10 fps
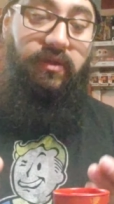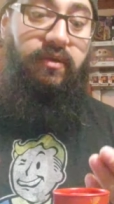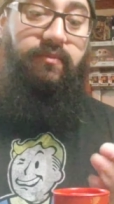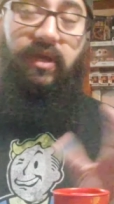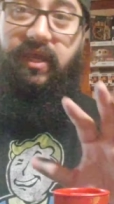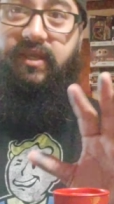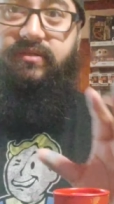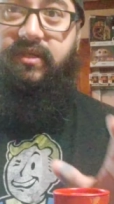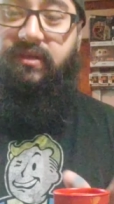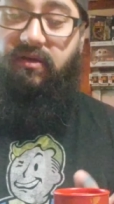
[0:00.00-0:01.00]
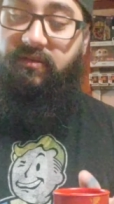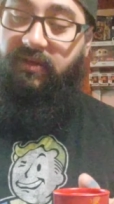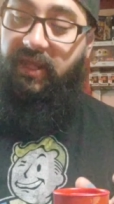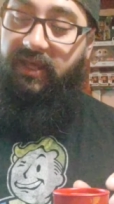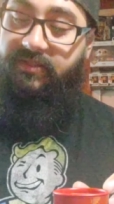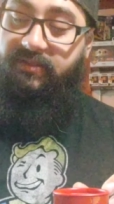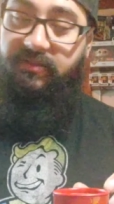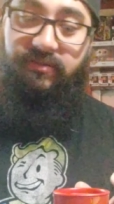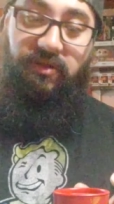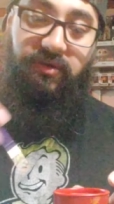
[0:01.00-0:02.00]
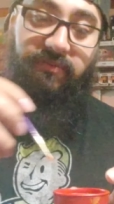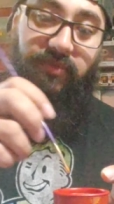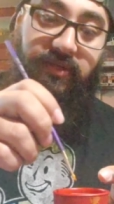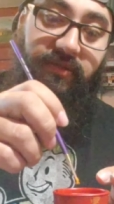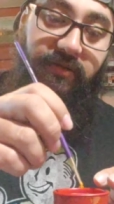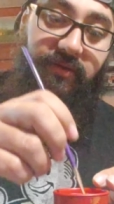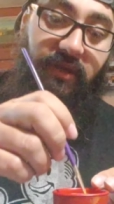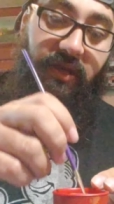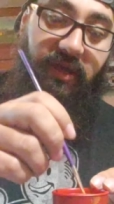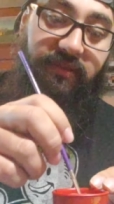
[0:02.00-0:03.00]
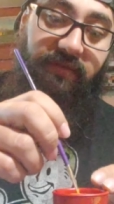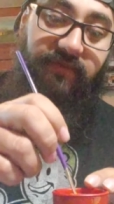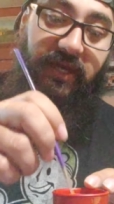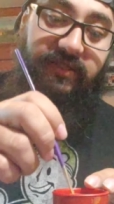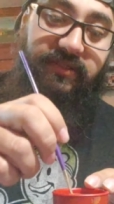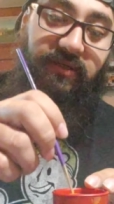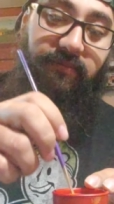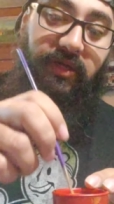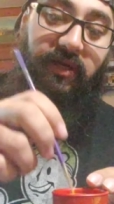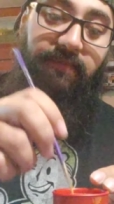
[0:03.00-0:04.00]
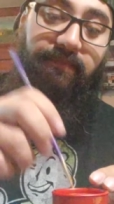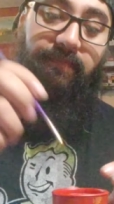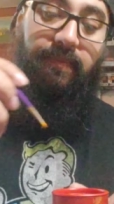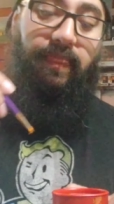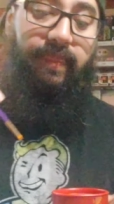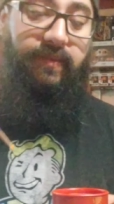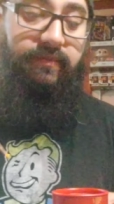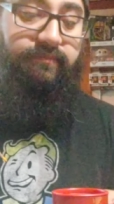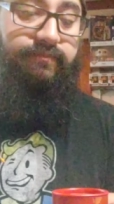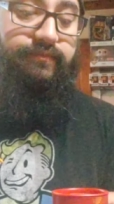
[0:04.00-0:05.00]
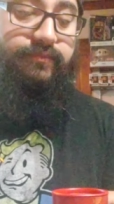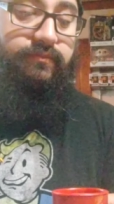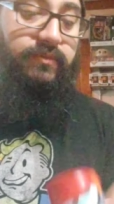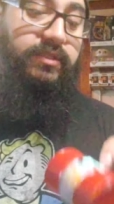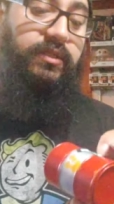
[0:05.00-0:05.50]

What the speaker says: my hands get all nasty and dirty, but they've got some, let me see